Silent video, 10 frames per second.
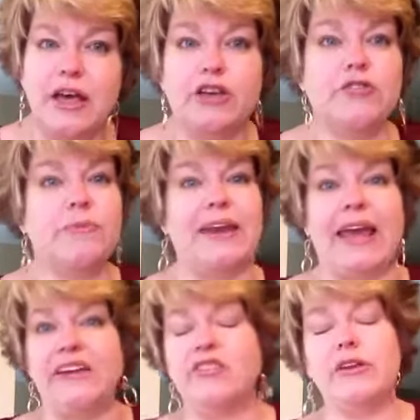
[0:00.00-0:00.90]
You've been
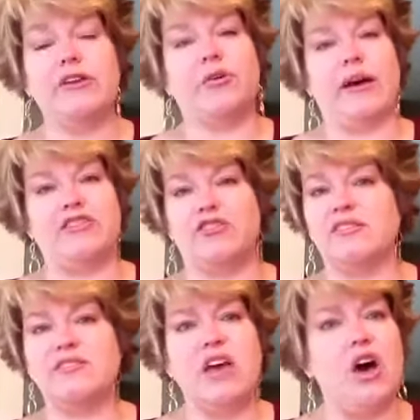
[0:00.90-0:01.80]
answering your
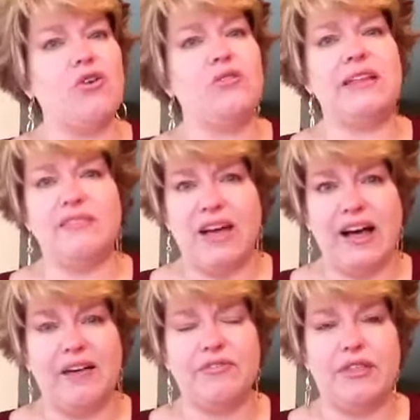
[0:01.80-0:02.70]
questions. Totally love